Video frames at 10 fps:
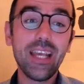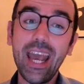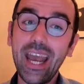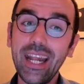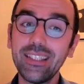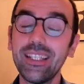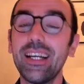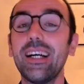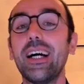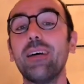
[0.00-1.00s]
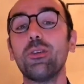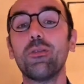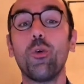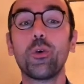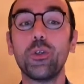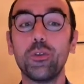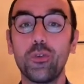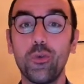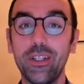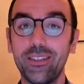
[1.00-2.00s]
and I will walk you
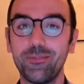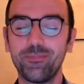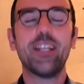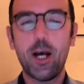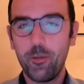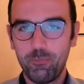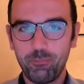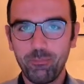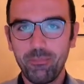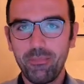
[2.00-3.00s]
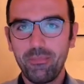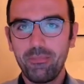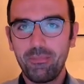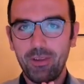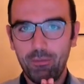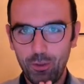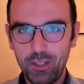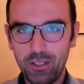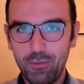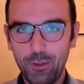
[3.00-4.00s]
through it. Now, first
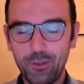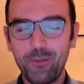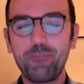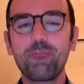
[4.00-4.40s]
things first.